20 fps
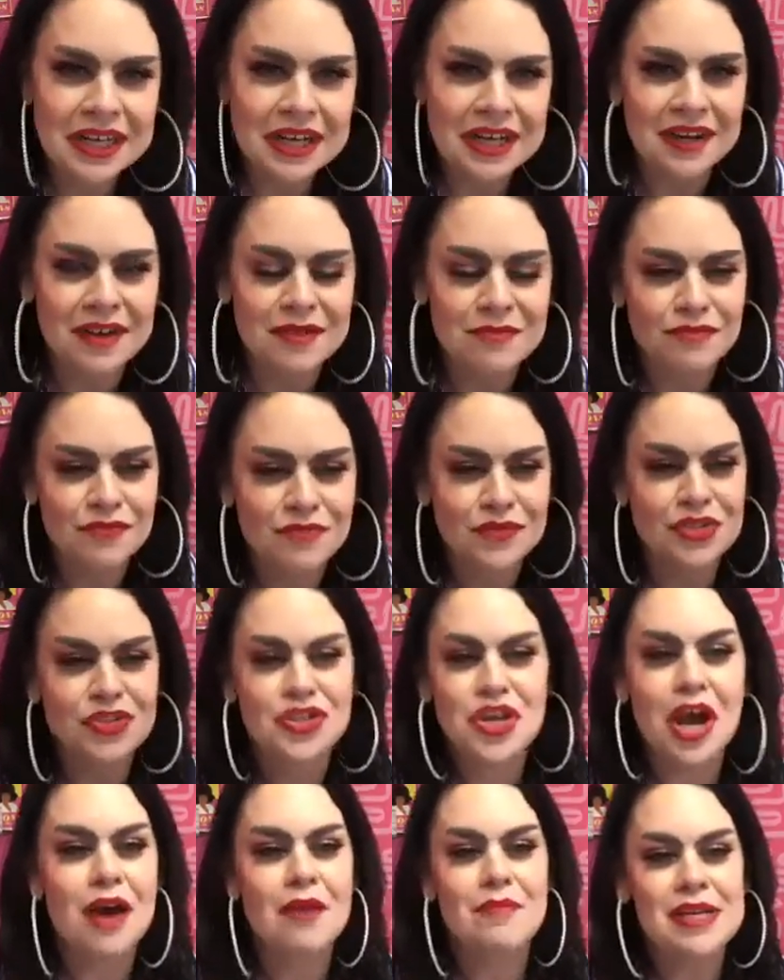The
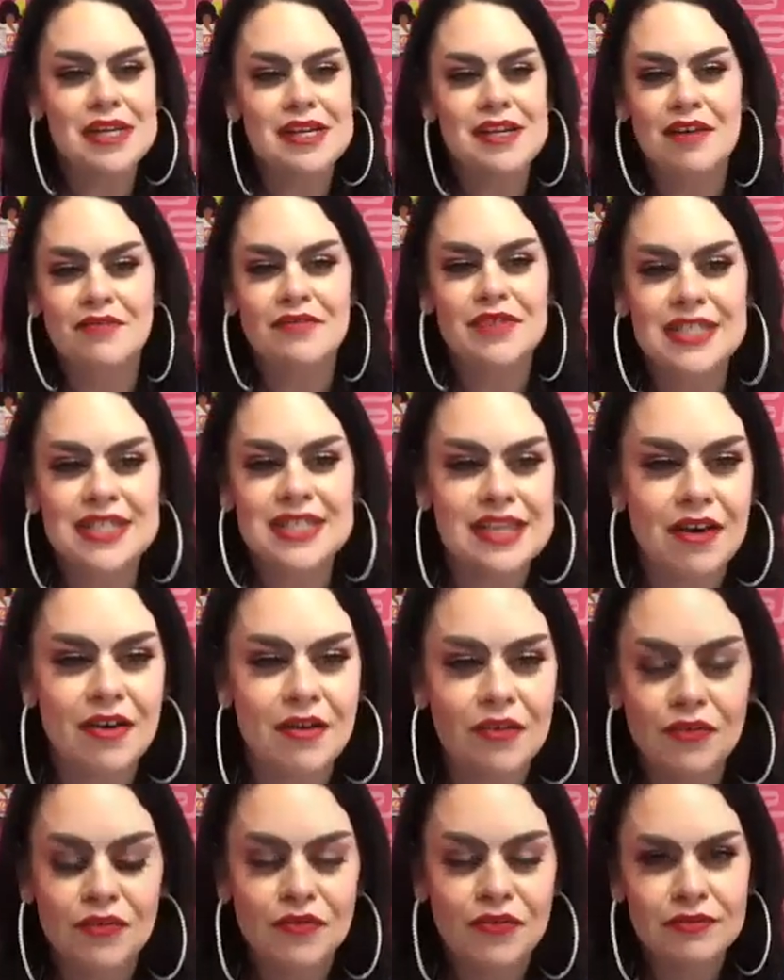job in and of
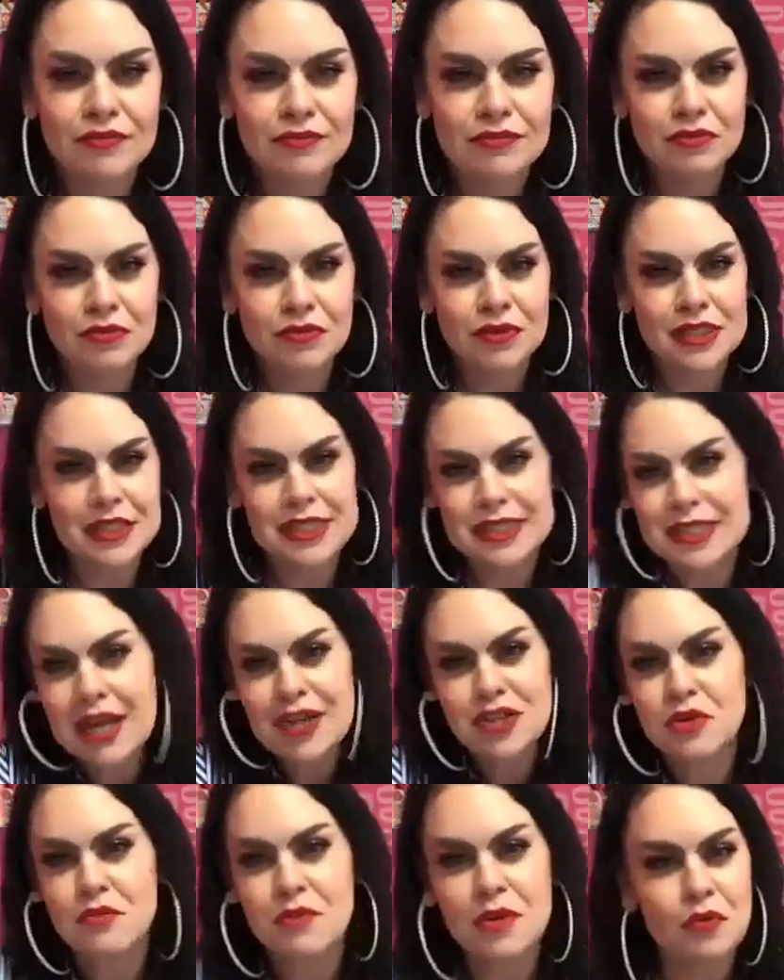itself has
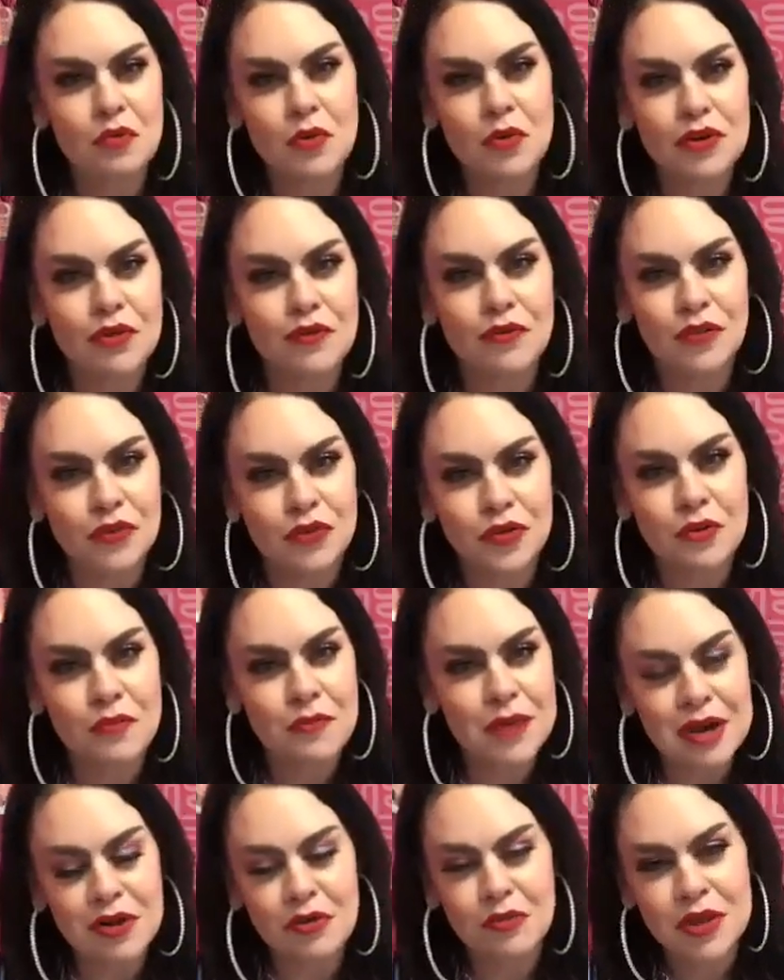actually been wonderful, no
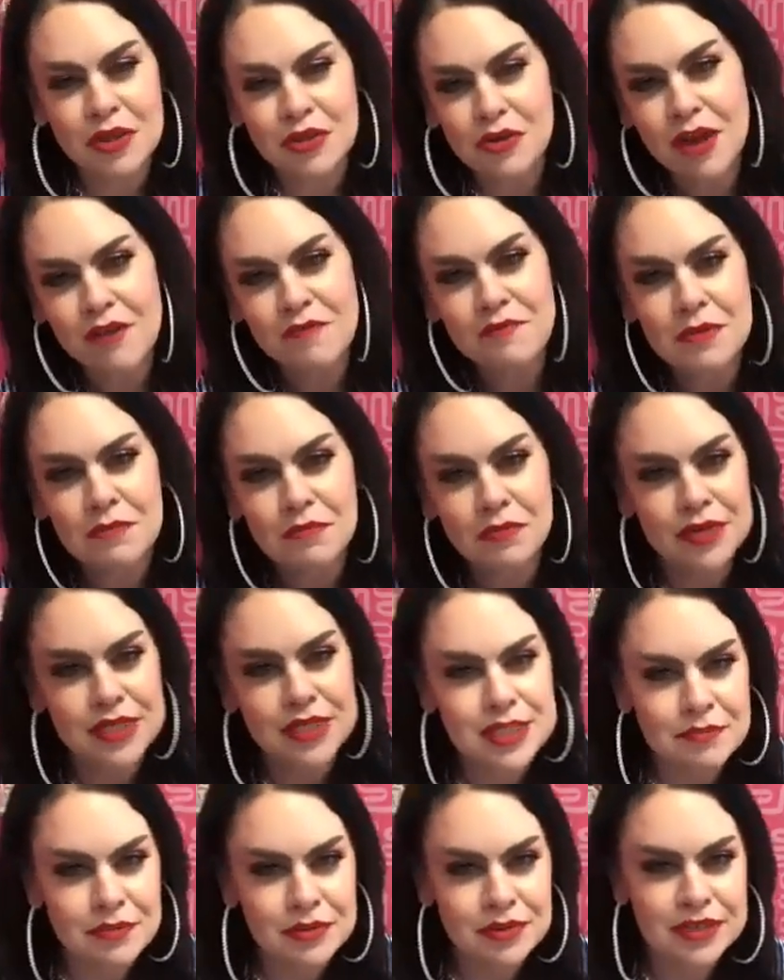matter whether I've been
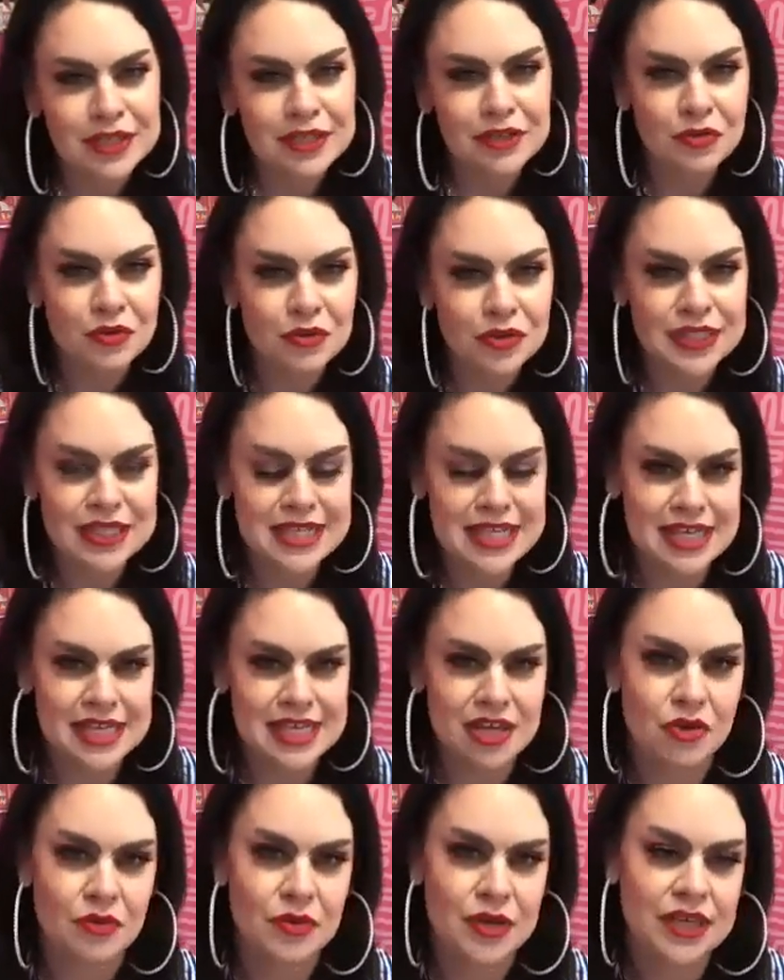principaling or
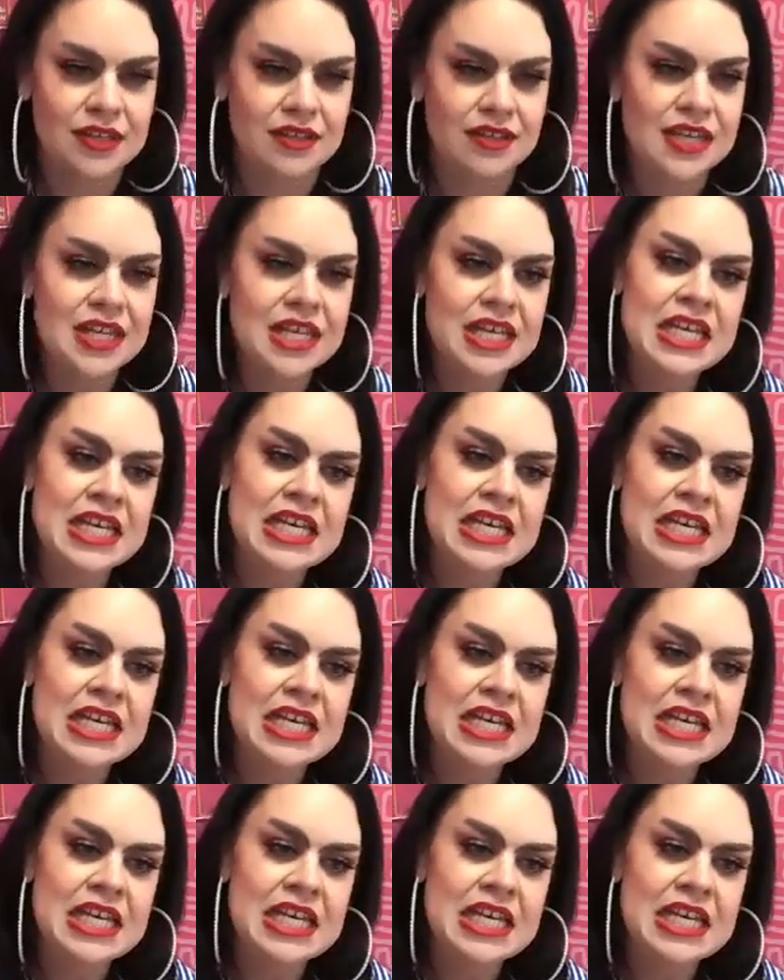CEOing.